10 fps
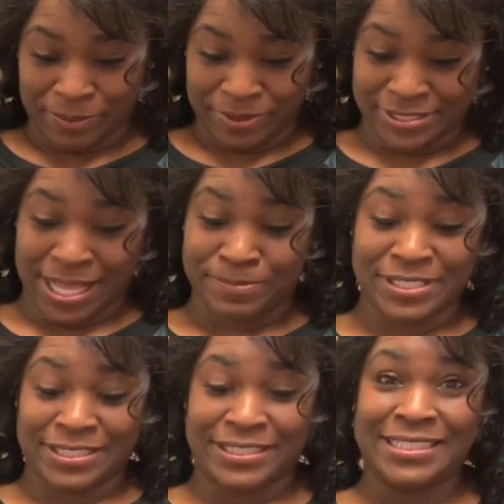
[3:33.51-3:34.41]
them because I.
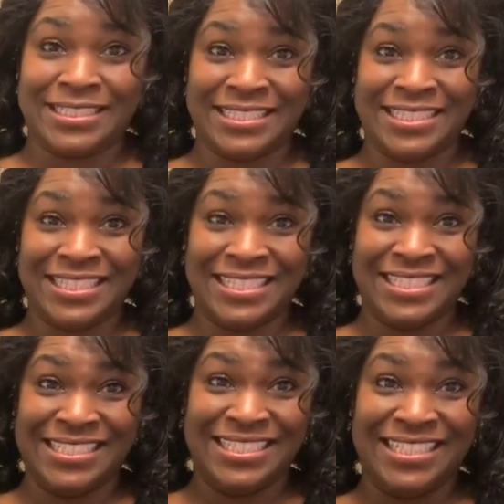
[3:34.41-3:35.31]
This is a
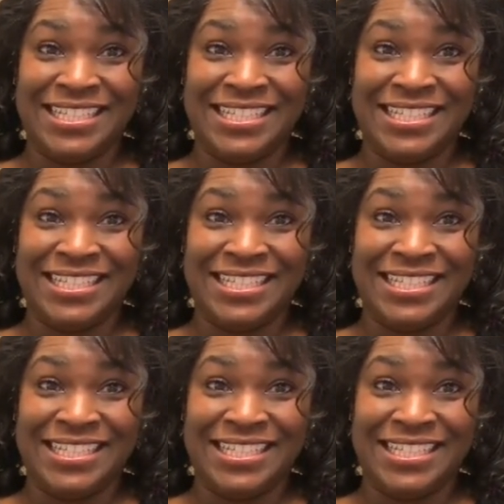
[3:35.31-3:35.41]
challenge.